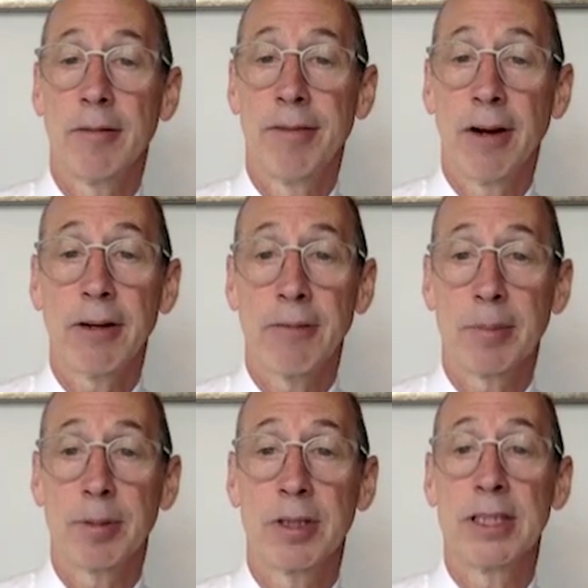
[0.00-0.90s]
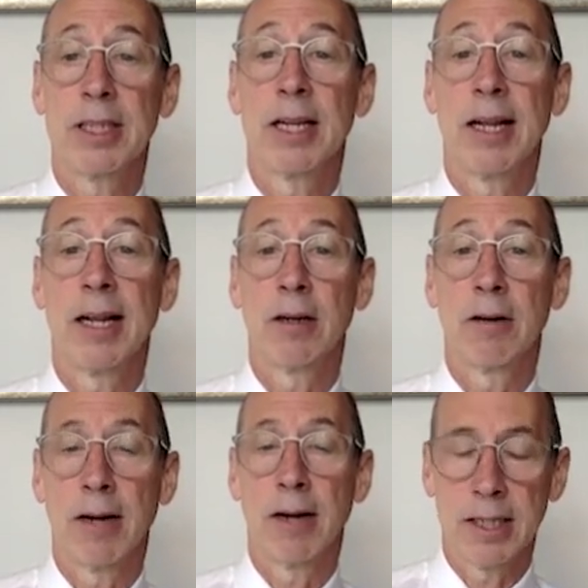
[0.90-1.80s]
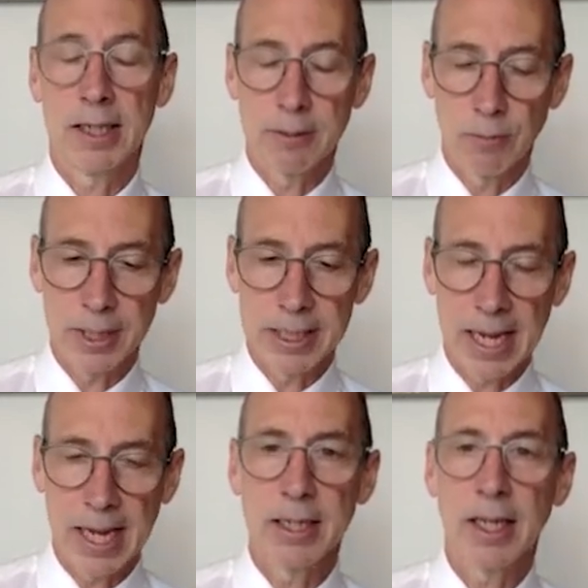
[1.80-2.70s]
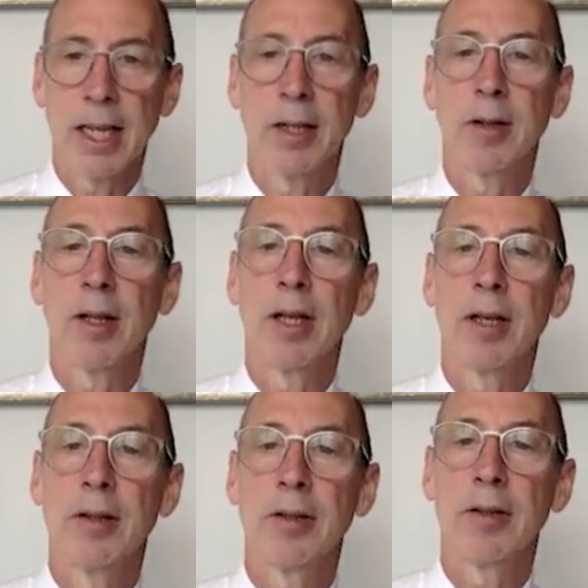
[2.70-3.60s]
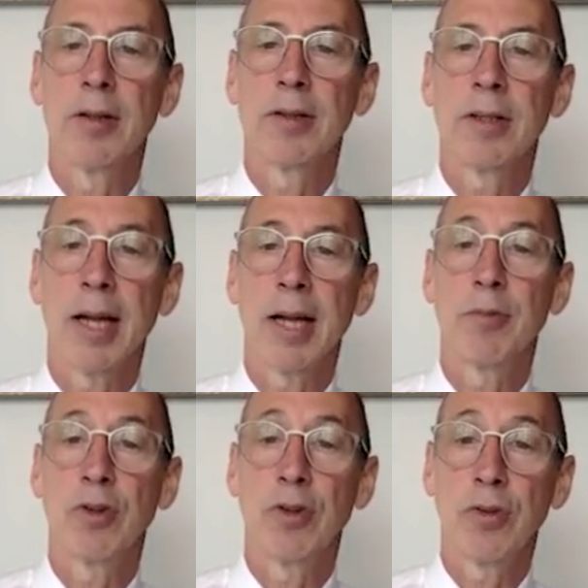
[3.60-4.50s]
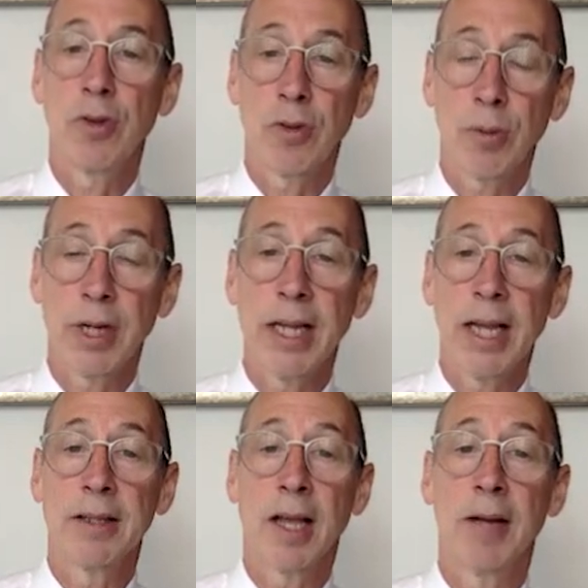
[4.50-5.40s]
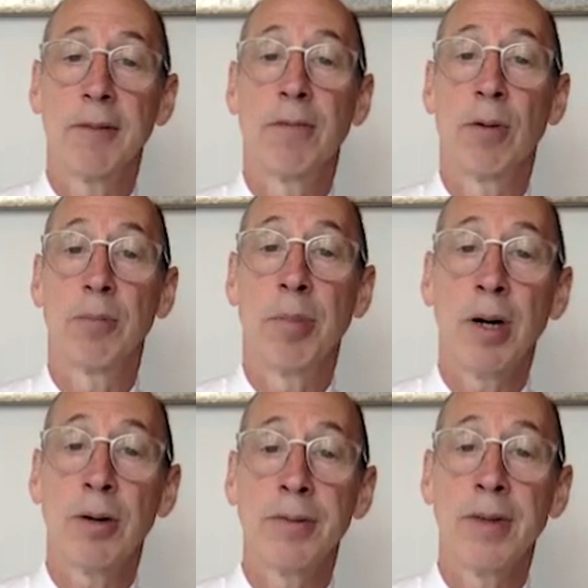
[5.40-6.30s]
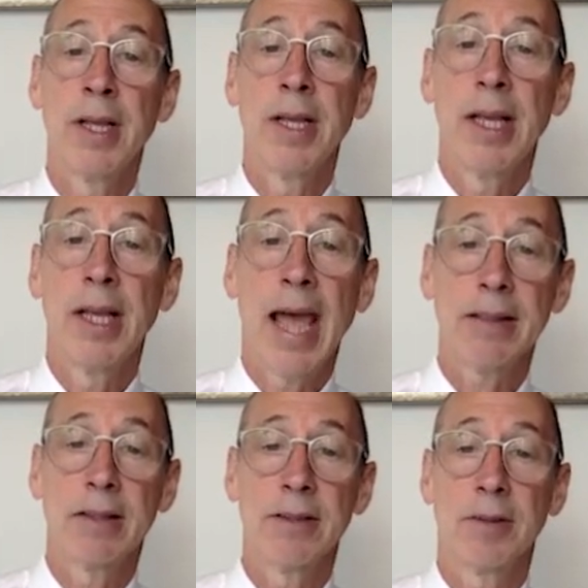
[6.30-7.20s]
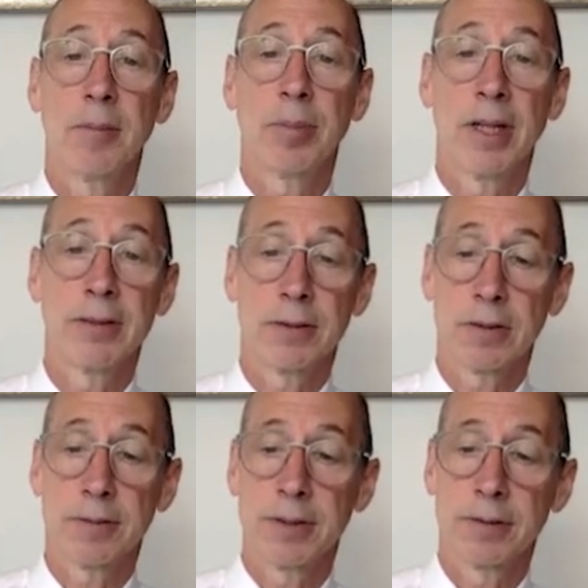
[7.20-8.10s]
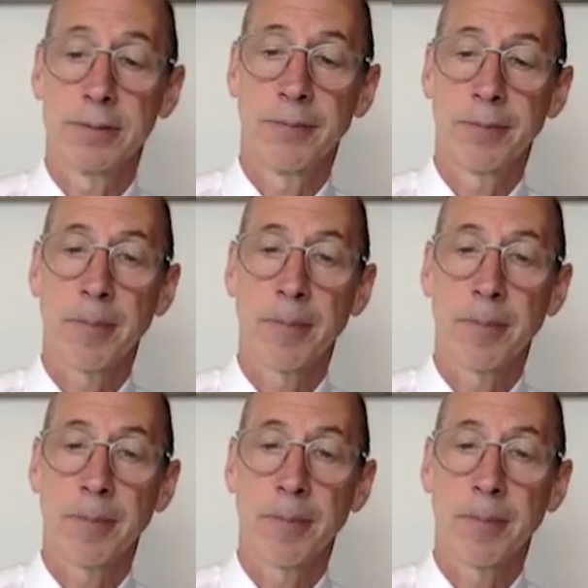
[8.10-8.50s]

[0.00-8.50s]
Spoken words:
very rapidly regained in type 3 and type 4 bone at this implant surface.